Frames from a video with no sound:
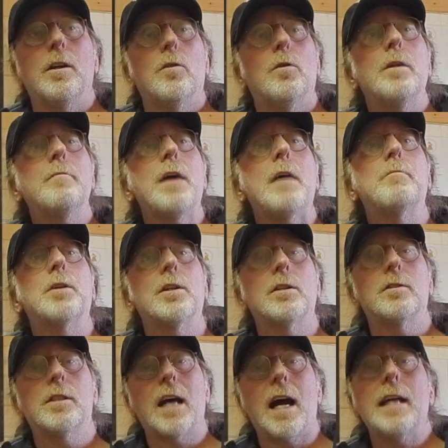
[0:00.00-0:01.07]
Remember,
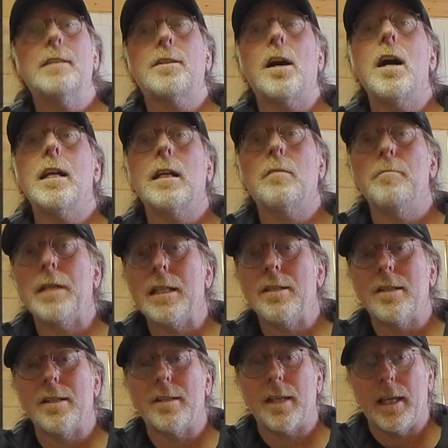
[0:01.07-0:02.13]
diatonic
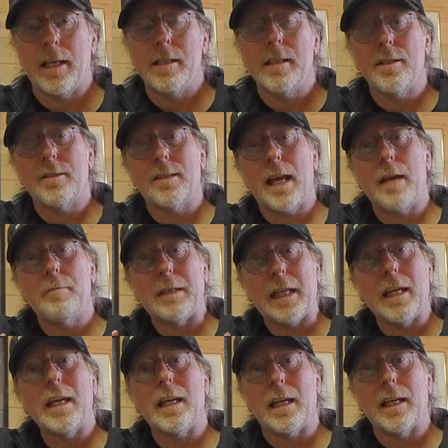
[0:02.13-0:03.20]
means it's in the same
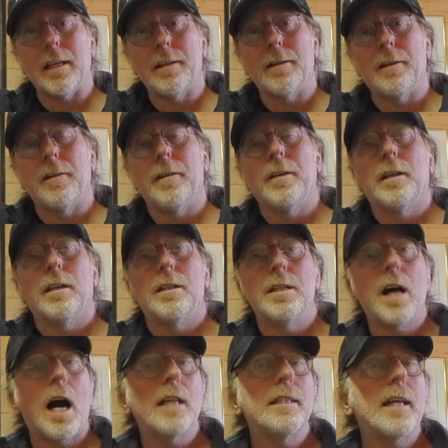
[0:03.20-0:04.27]
key.
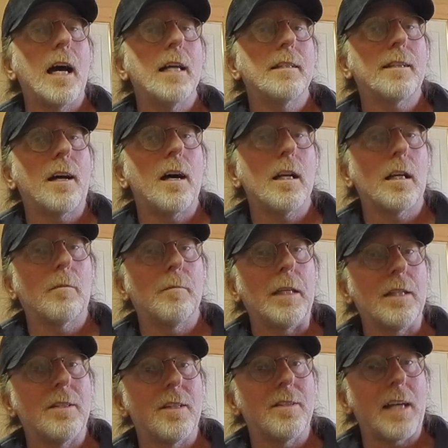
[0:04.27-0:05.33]
Non-diatonic
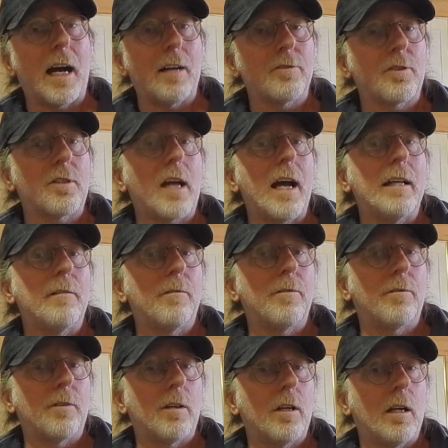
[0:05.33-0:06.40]
means it's outside
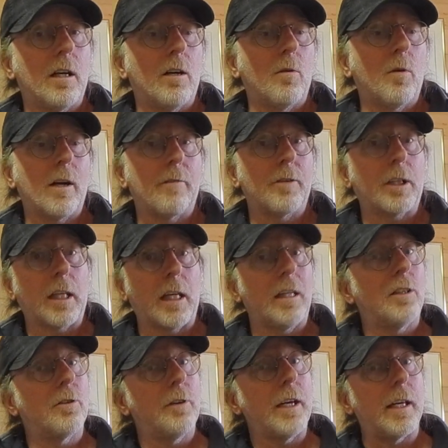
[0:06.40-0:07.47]
of whatever key
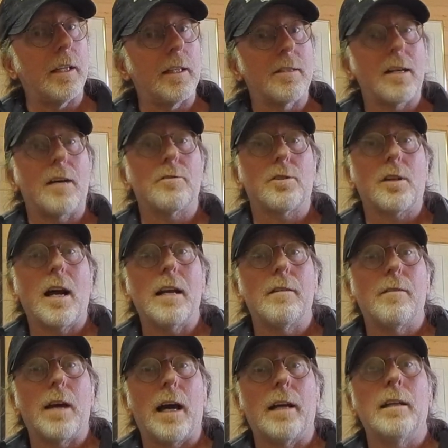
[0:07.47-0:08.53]
you're in. It's outside
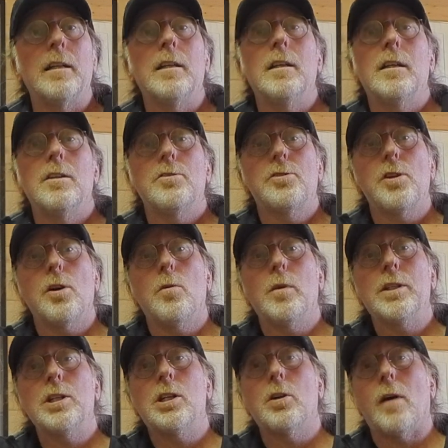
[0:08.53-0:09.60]
of that. So when
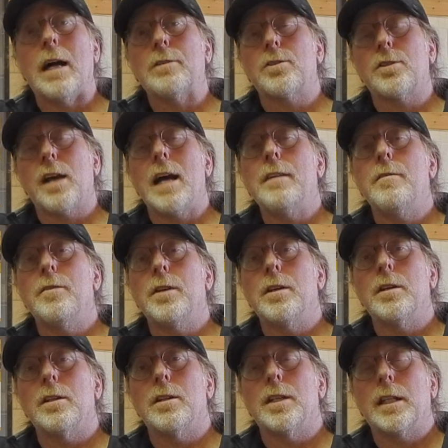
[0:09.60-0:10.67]
you go outside of
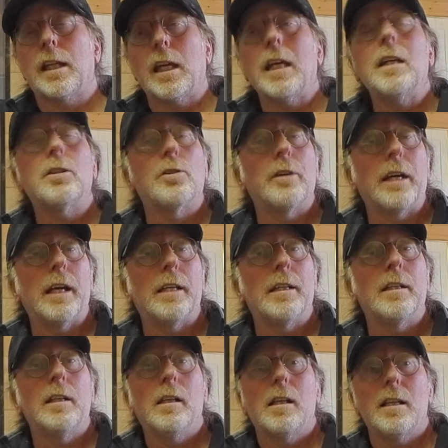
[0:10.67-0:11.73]
the key you're in,
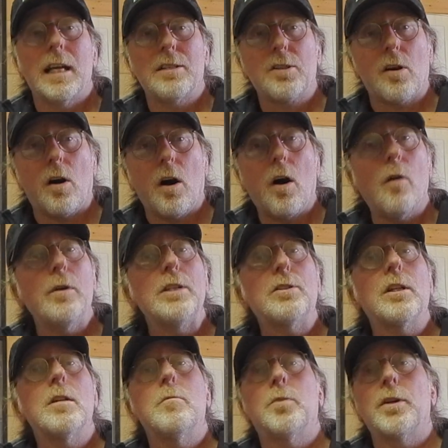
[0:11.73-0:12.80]
it's always
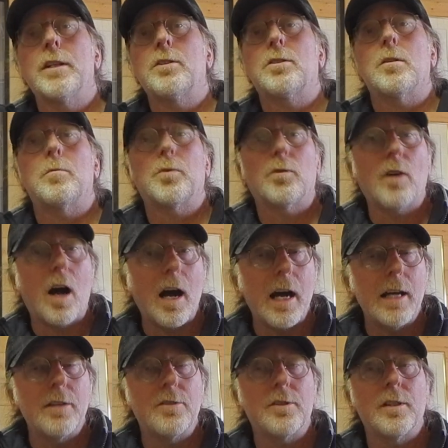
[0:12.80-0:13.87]
going to bring
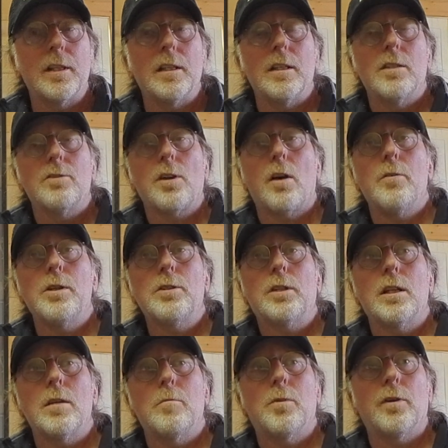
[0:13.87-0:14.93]
surprise. It's always
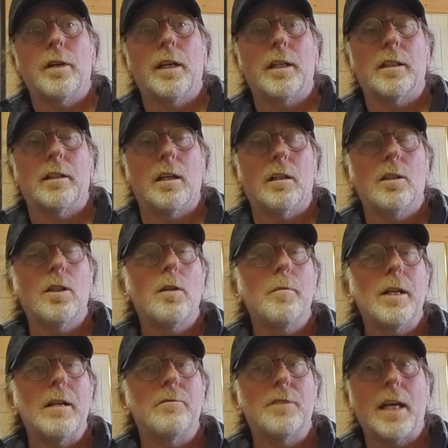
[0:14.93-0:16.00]
going to bring a little
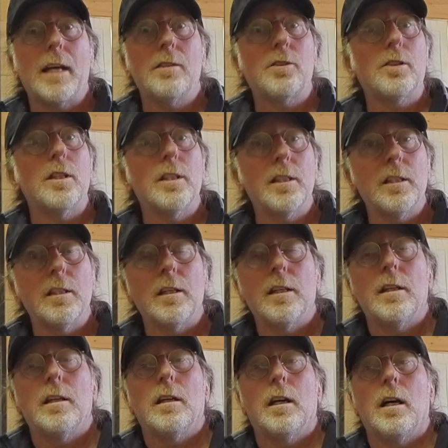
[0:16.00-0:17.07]
bit of tension
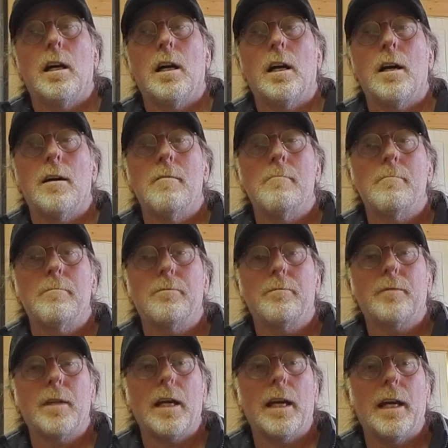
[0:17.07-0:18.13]
and
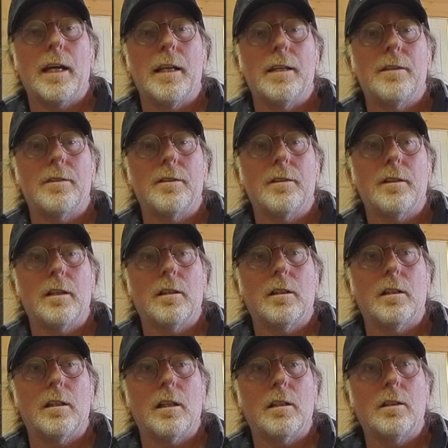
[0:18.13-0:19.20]
a
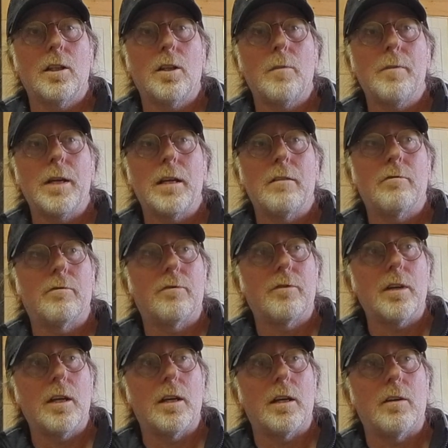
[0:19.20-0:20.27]
little bit of
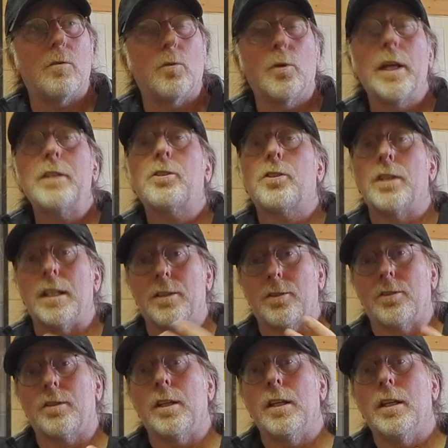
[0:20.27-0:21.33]

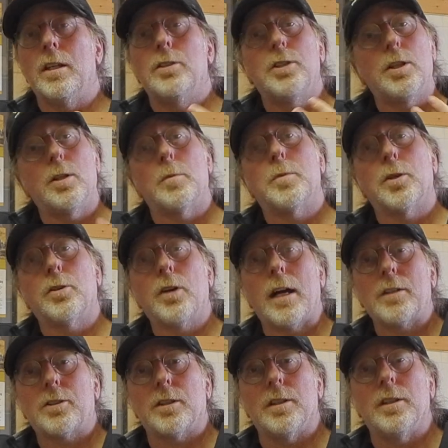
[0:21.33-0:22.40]
richness to your
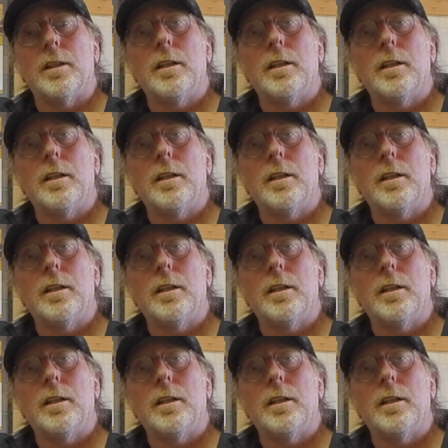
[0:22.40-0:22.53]
progression.